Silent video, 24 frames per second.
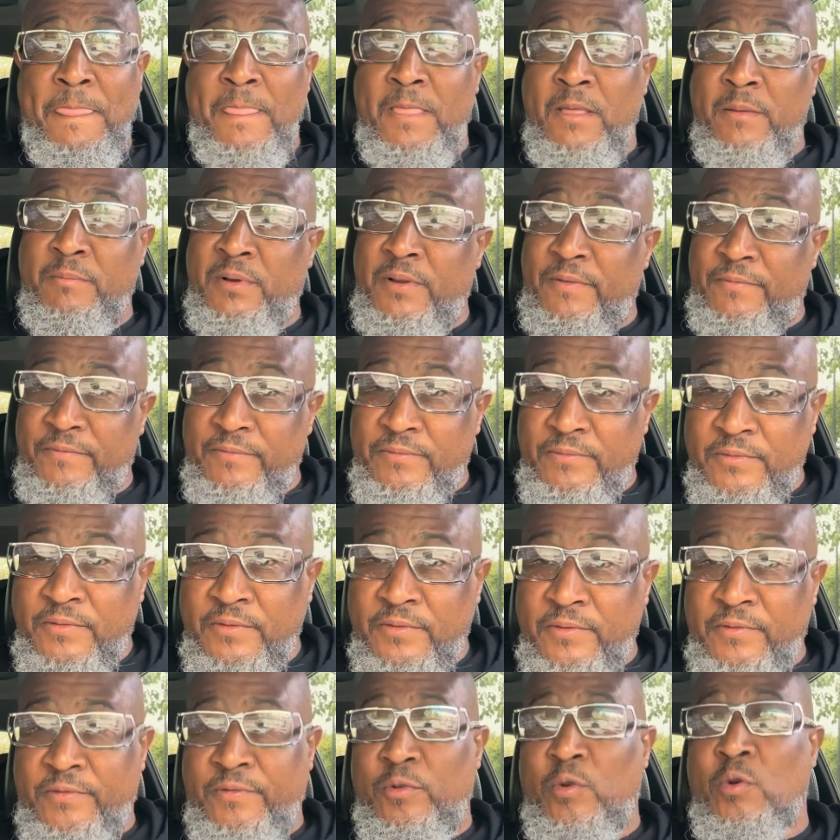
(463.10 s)
But
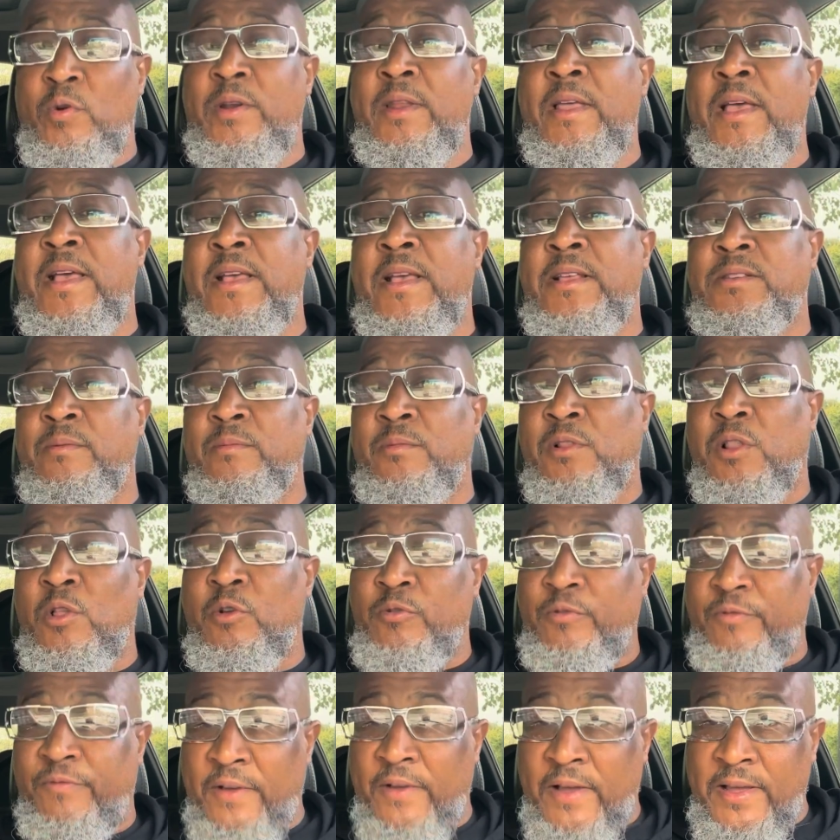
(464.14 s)
Floyd had some
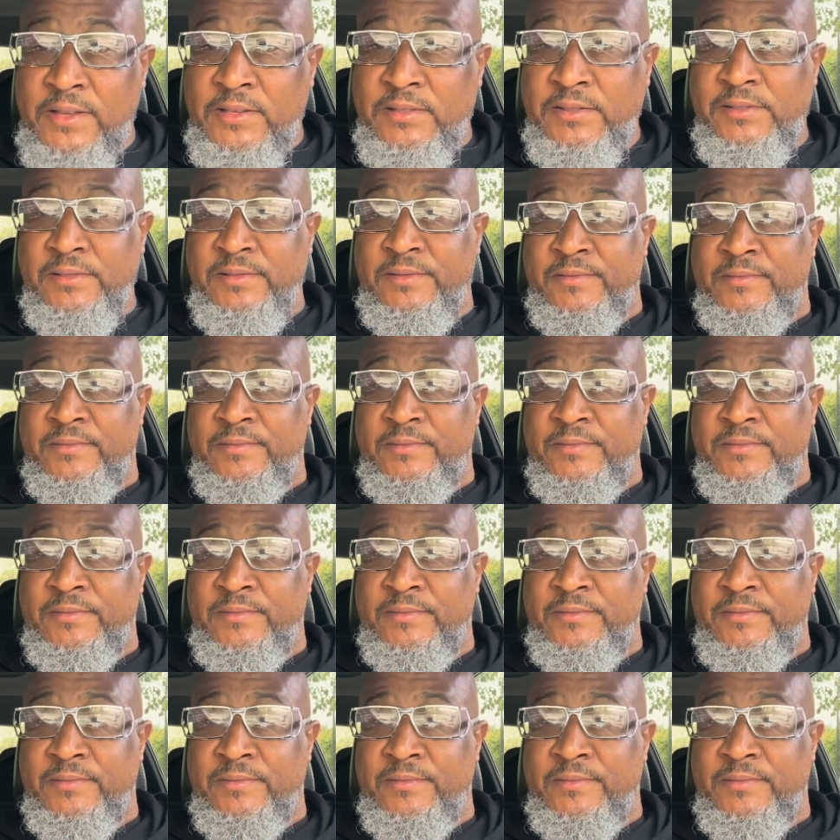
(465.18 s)
close fights.